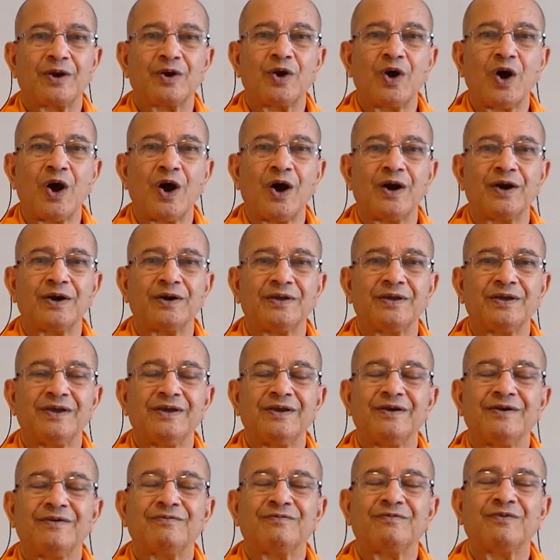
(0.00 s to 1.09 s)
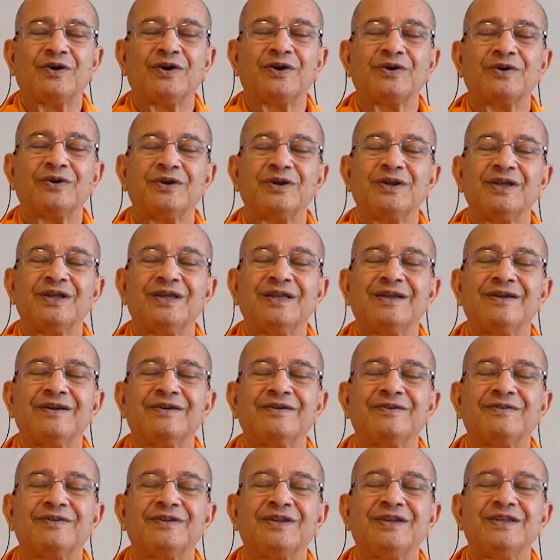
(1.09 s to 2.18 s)
God for
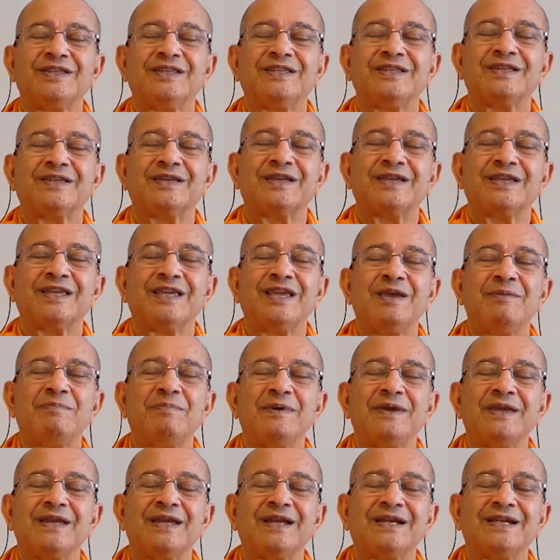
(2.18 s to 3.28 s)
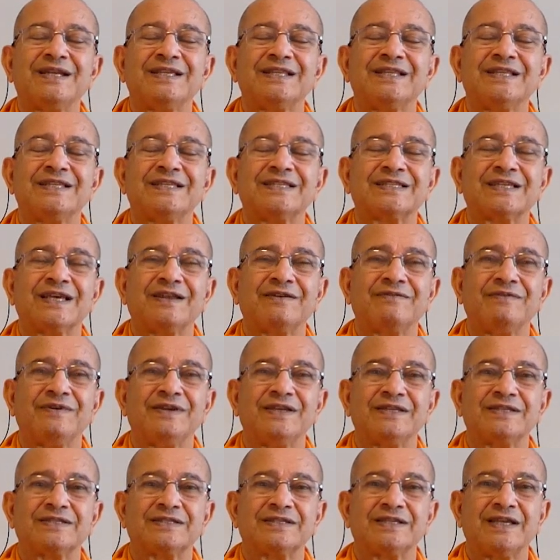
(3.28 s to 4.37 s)
keeping it in His
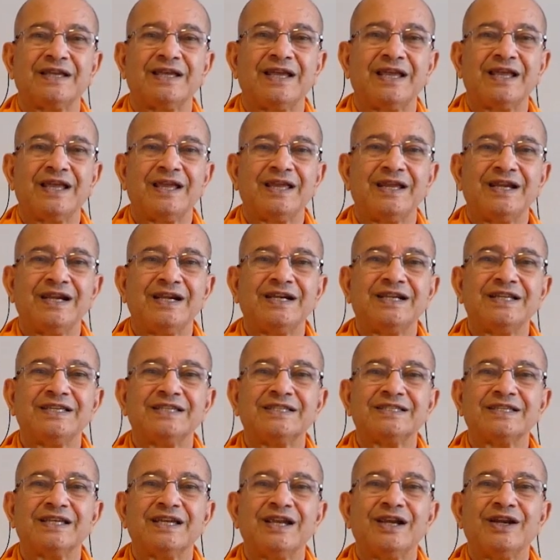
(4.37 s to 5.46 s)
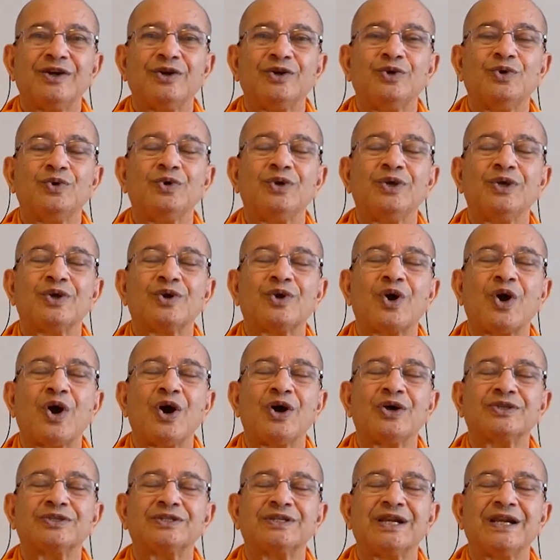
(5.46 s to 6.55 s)
service. It is doing
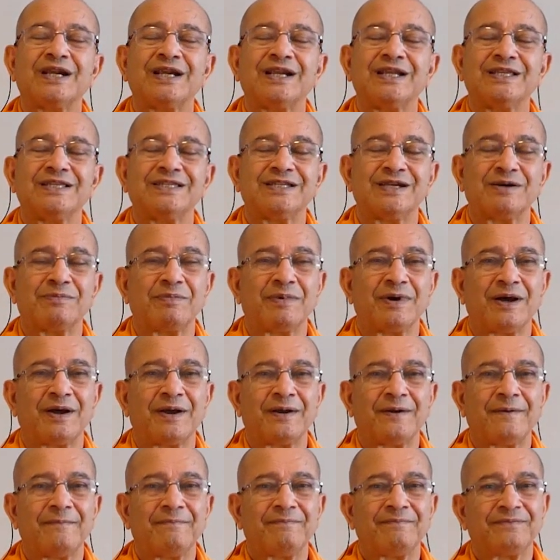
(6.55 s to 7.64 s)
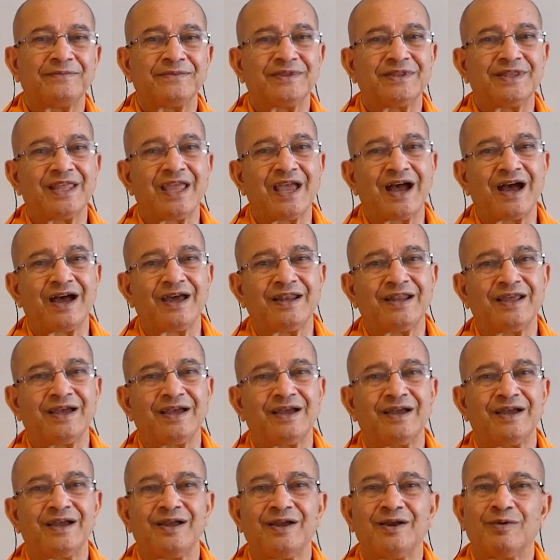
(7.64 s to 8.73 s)
constantly japa, dhyana,
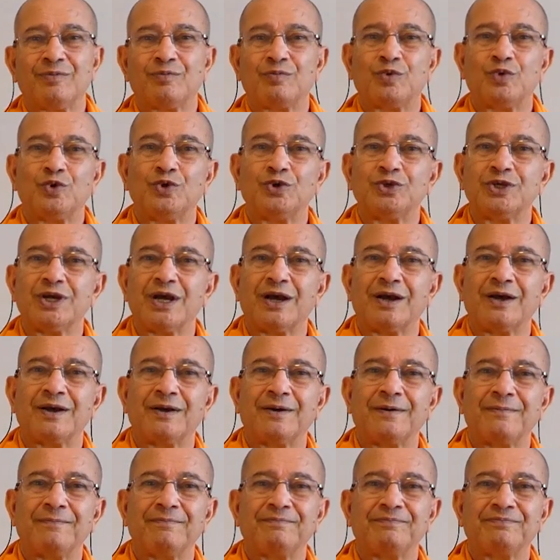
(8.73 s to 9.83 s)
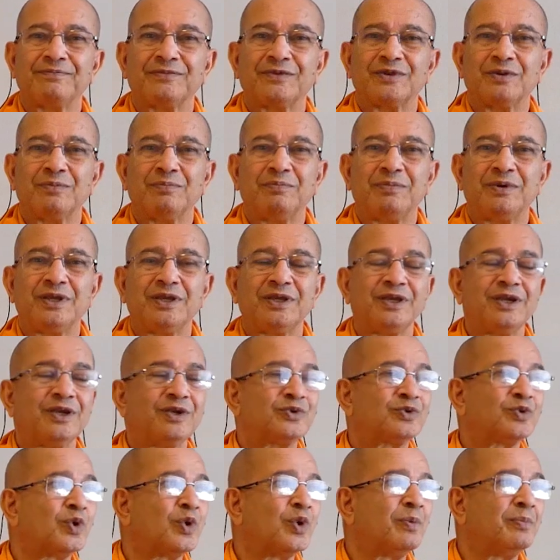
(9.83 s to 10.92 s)
puja, bringing
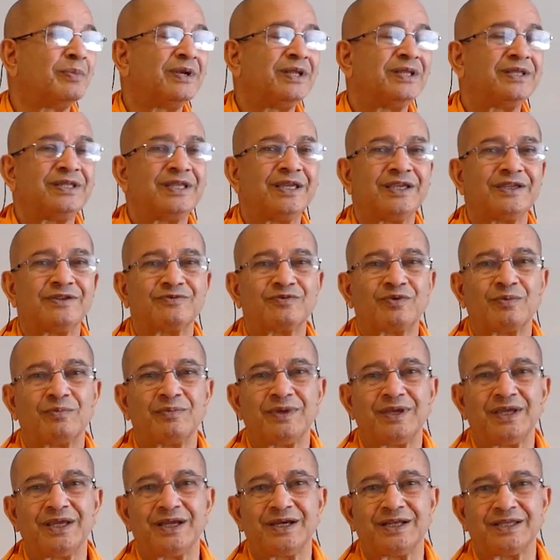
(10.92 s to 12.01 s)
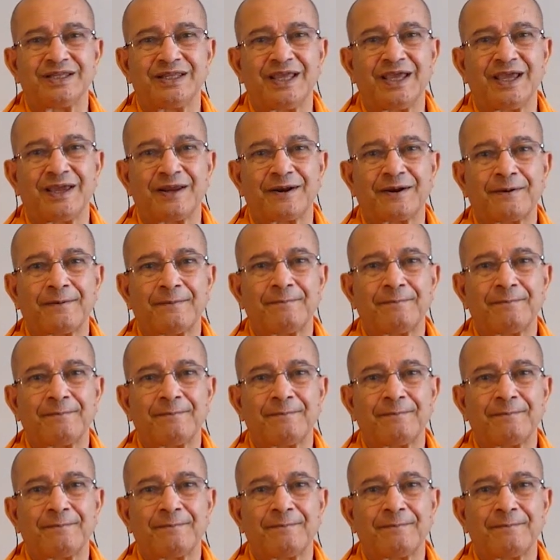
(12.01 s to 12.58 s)
so many things from here, there.